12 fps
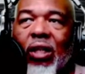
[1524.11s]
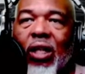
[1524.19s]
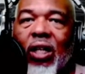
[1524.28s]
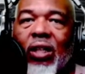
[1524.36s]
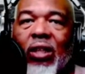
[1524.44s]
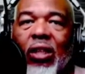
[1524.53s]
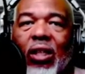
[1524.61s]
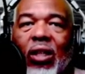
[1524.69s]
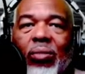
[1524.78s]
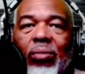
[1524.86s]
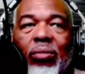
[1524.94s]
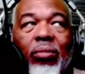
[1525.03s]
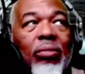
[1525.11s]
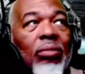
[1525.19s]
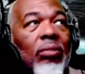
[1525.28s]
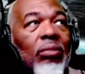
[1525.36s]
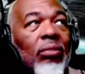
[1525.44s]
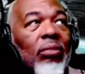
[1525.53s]
that, um,
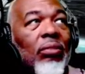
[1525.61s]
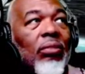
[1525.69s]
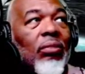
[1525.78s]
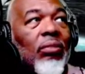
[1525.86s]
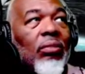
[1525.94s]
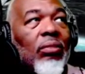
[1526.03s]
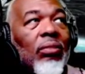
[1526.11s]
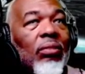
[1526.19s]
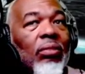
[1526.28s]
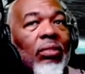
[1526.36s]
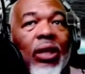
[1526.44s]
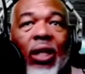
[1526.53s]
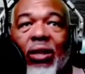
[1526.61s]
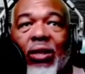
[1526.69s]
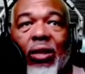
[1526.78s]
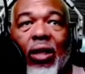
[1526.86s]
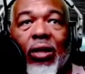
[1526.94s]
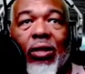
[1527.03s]
that
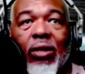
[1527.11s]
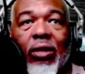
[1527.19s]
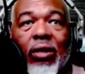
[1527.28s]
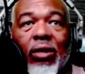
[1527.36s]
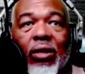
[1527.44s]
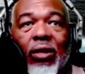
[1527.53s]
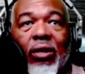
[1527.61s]
sucks.